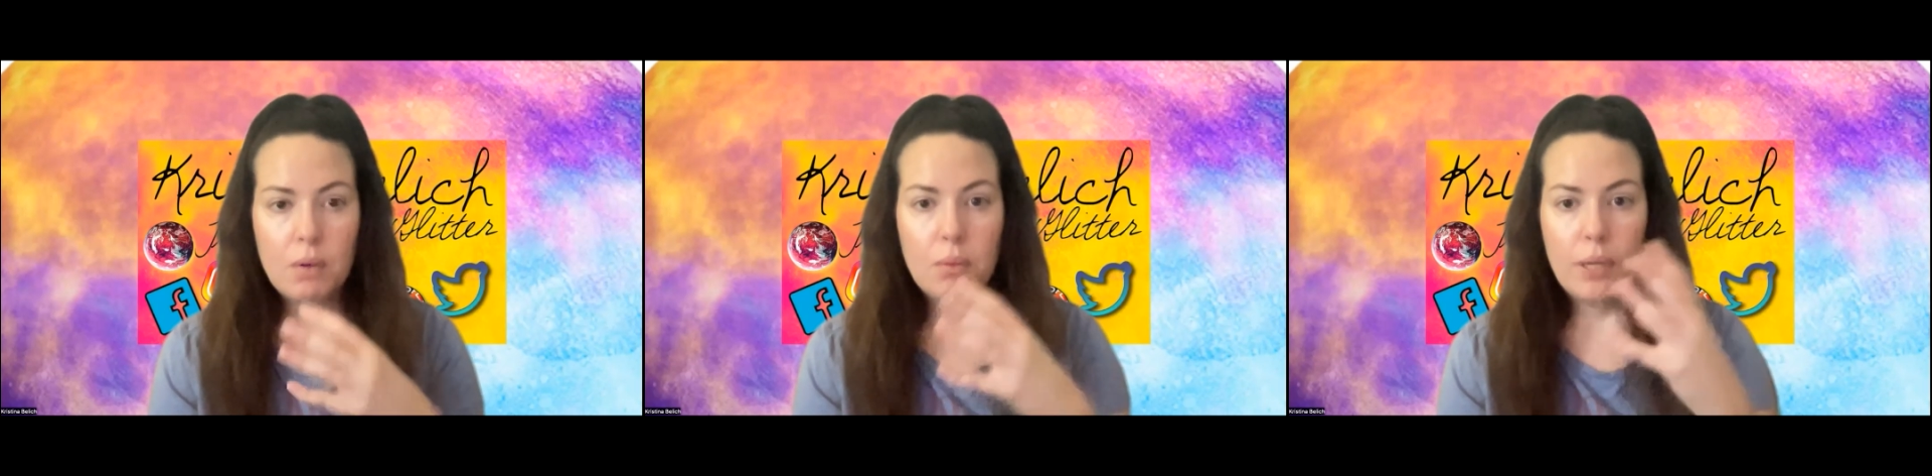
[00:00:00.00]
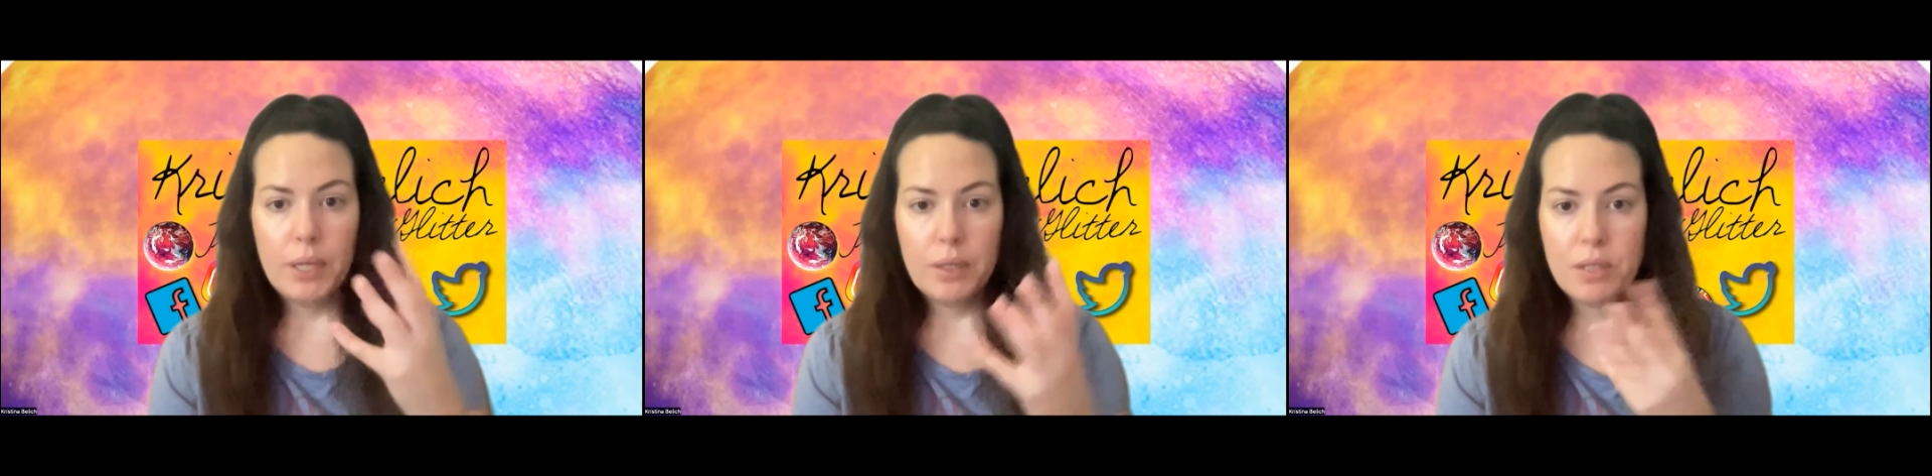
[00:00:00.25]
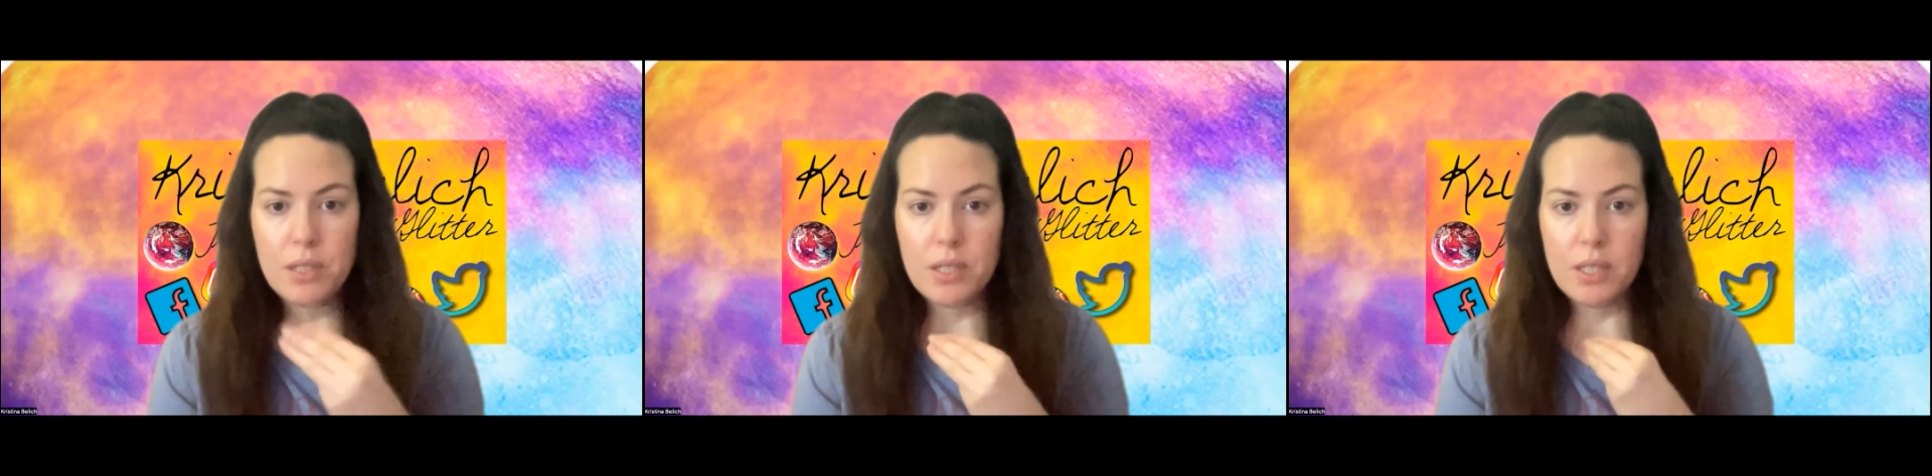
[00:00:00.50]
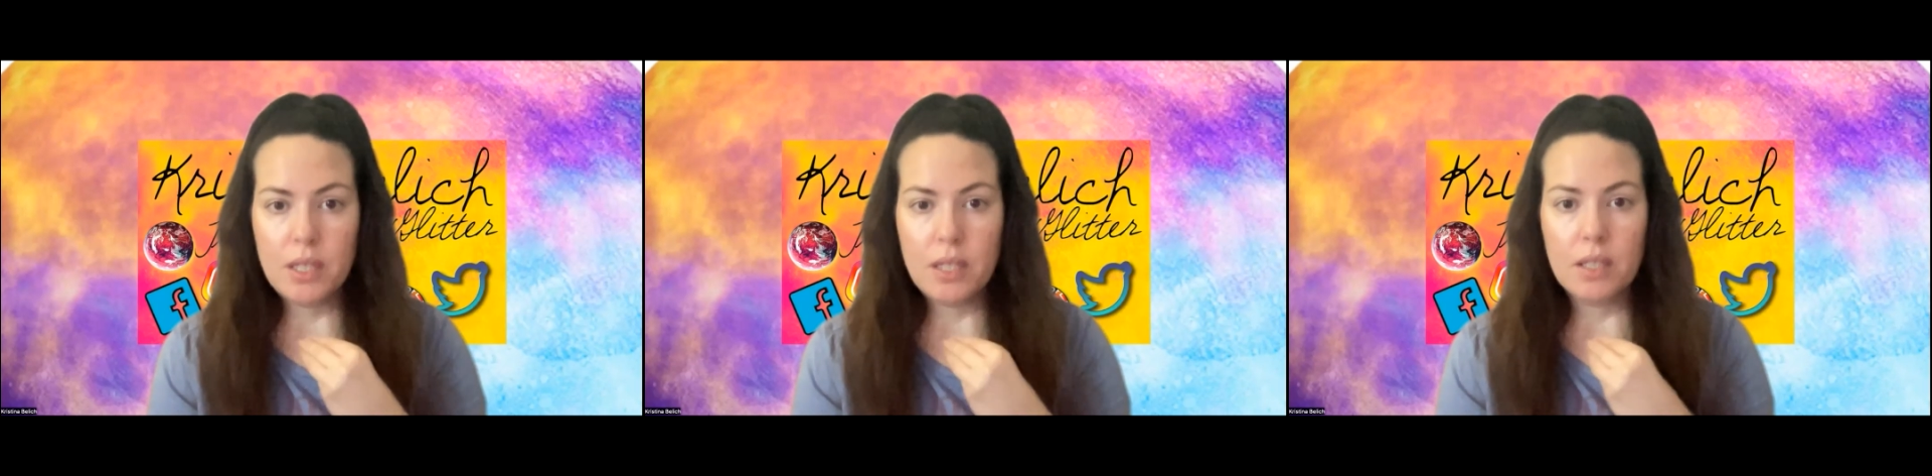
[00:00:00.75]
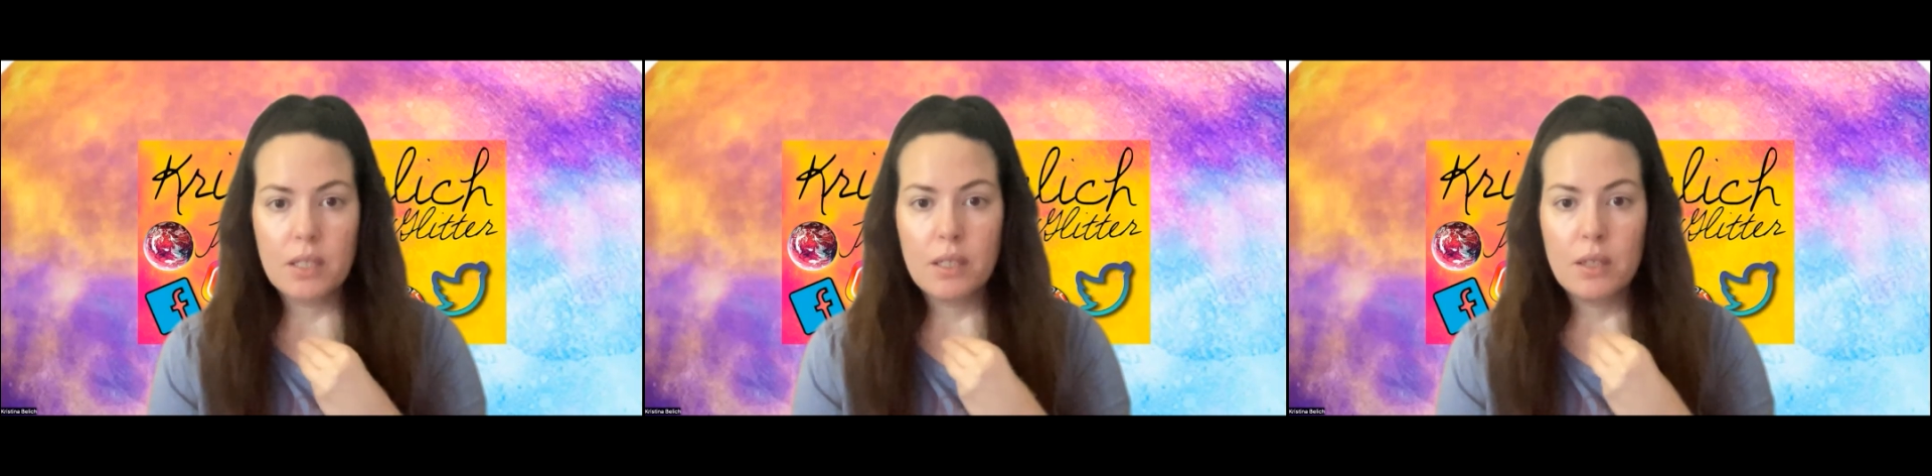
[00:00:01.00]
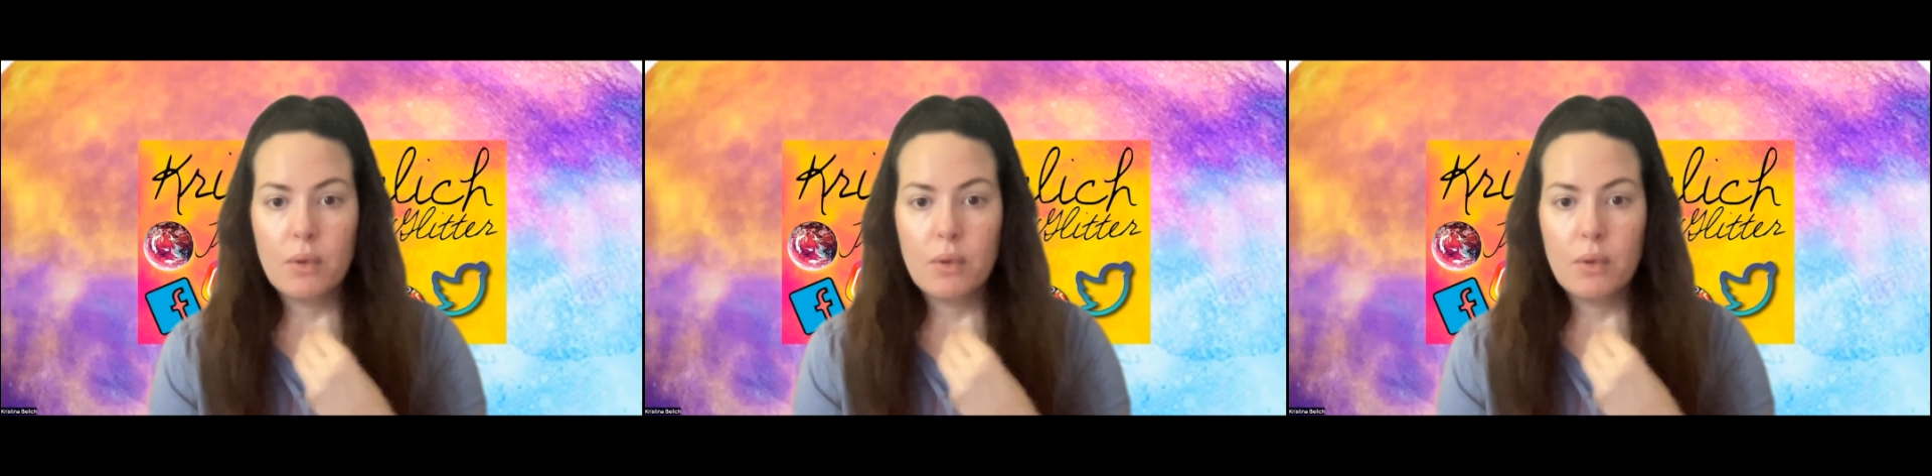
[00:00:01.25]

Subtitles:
We are seeing